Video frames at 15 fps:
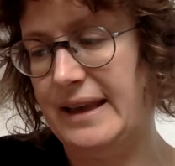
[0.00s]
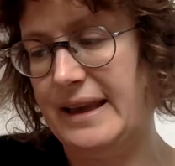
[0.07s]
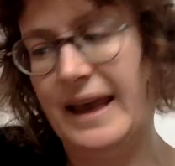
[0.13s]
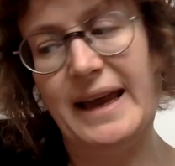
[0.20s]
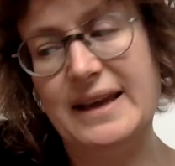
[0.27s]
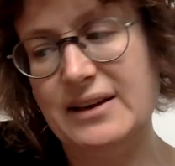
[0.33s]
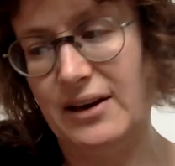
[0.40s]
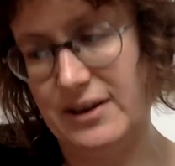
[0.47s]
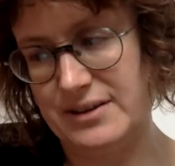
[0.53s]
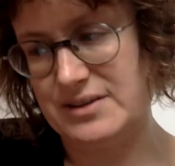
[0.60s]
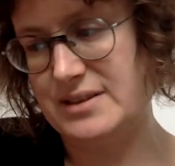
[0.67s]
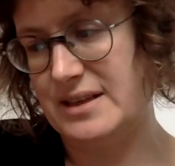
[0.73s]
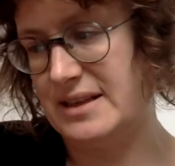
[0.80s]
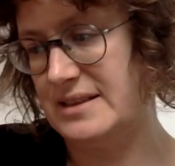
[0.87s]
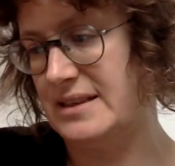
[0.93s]
gay
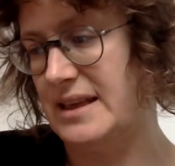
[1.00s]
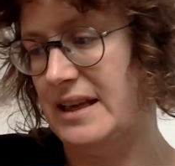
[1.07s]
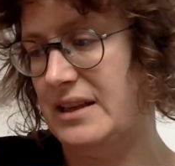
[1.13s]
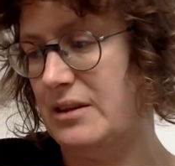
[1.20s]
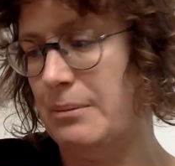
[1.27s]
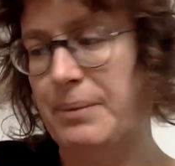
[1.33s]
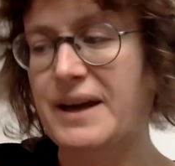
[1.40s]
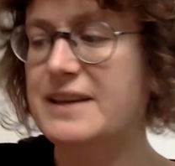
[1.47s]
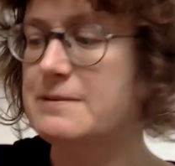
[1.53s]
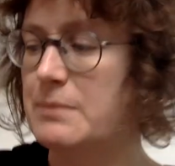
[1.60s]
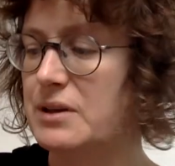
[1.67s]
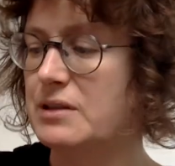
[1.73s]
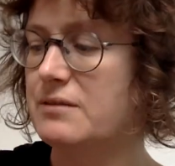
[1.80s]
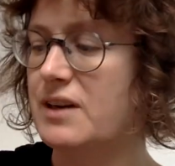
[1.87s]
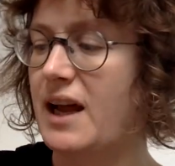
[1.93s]
dances in the
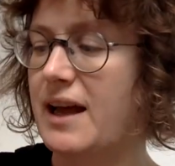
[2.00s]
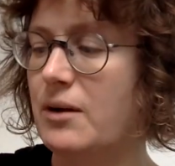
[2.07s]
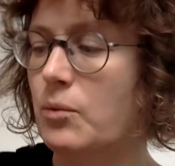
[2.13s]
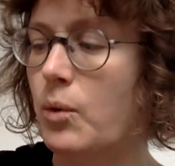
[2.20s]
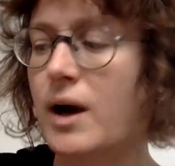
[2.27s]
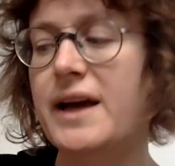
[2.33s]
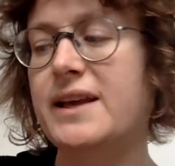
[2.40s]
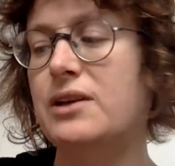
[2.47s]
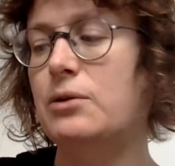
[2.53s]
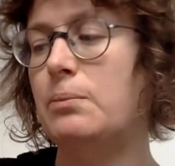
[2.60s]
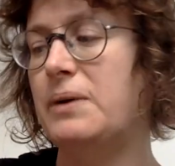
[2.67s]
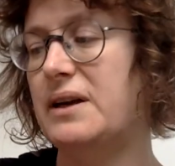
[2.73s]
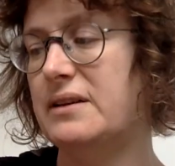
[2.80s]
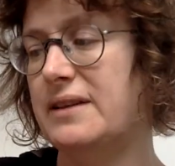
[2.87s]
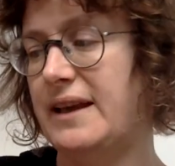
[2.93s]
basement of an NYU
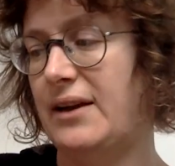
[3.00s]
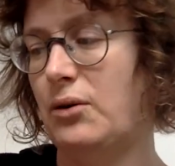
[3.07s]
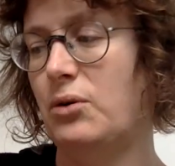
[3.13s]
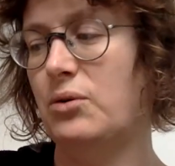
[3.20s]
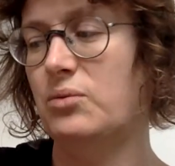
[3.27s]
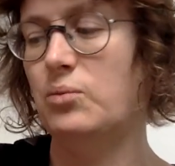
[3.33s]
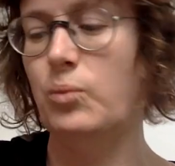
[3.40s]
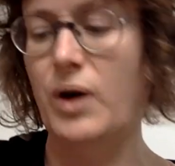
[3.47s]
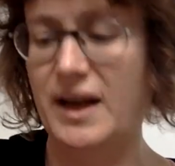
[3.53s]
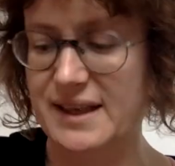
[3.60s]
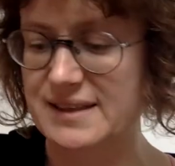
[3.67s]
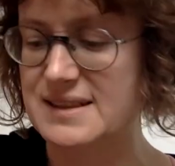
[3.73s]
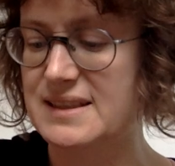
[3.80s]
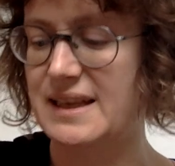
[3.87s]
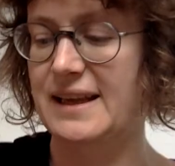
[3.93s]
building called
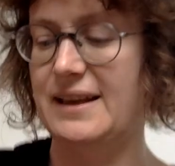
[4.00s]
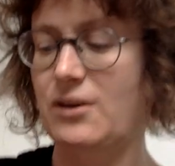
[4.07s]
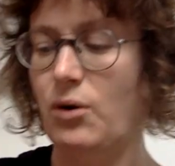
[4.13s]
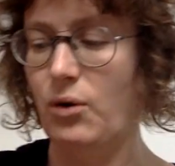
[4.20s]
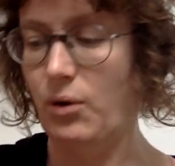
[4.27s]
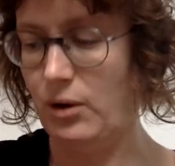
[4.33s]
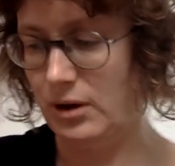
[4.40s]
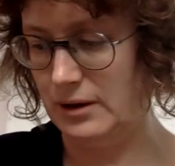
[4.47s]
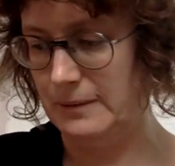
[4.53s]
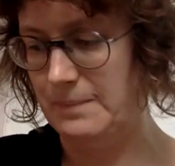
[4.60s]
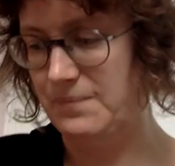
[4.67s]
Weinstein Hall.